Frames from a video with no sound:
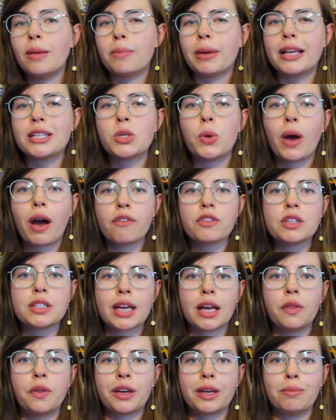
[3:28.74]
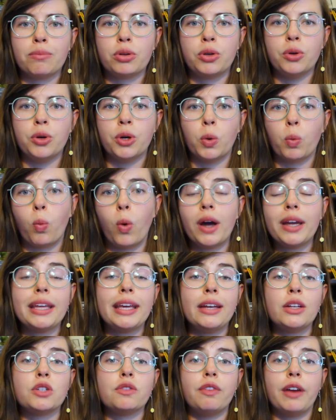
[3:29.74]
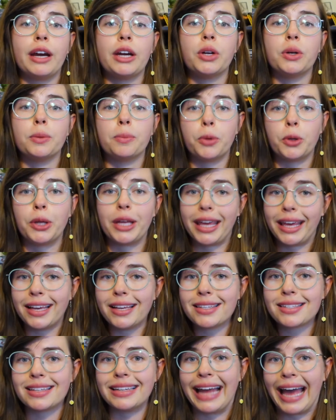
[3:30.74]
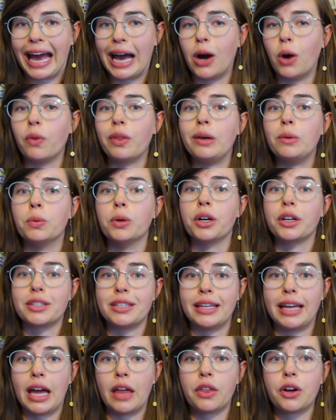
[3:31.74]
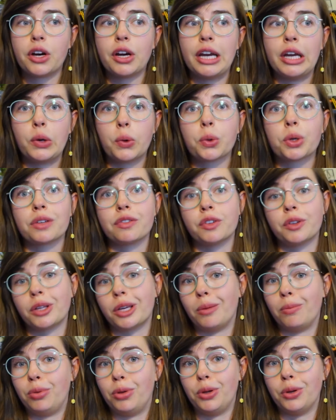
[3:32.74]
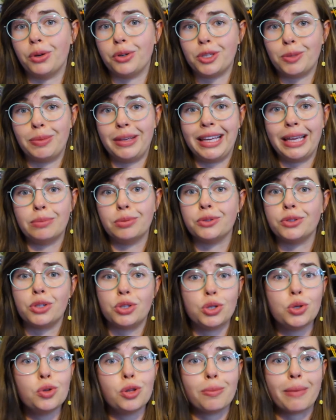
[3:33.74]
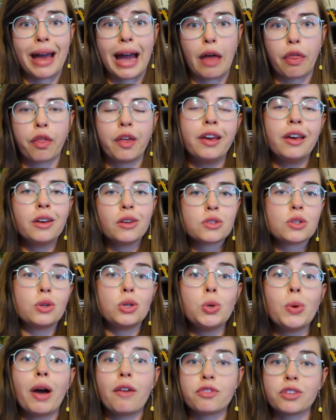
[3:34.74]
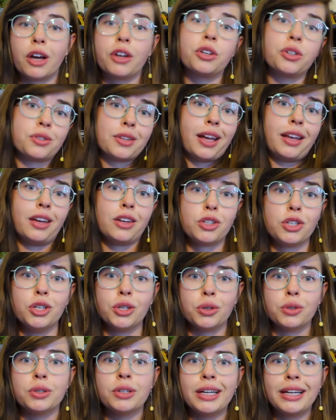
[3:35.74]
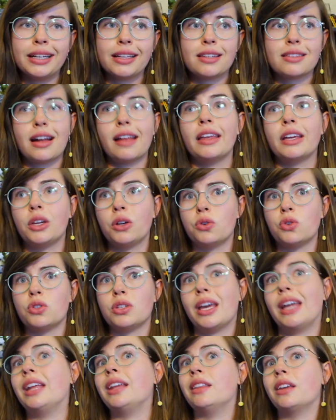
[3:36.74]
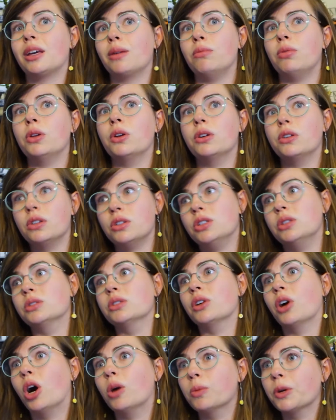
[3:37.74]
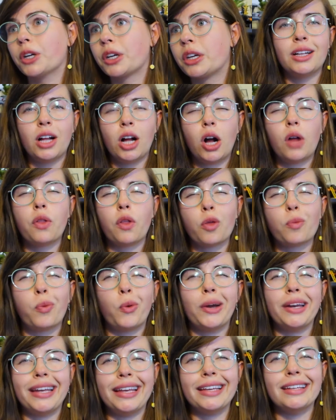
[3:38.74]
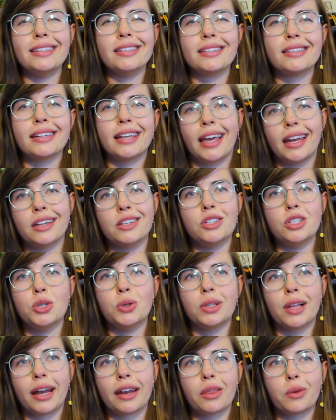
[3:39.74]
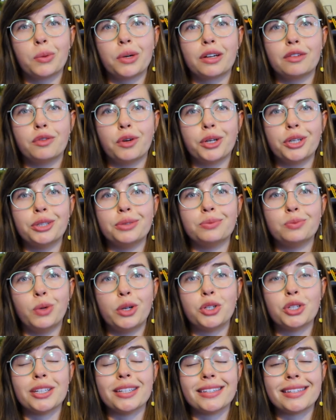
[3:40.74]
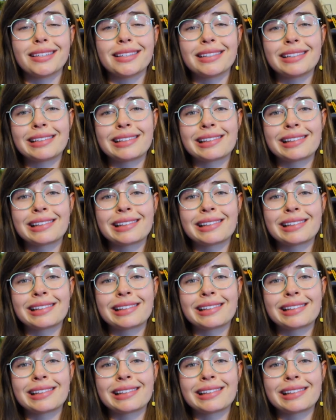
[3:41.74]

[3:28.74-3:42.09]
because you have to tell the computer what each variable is and how they work together in order for the computer to be able to do the math. So you have to understand it too. It's not like you're just getting the computer to do your homework. Although the point is to get it to do a lot of the work for you, which is...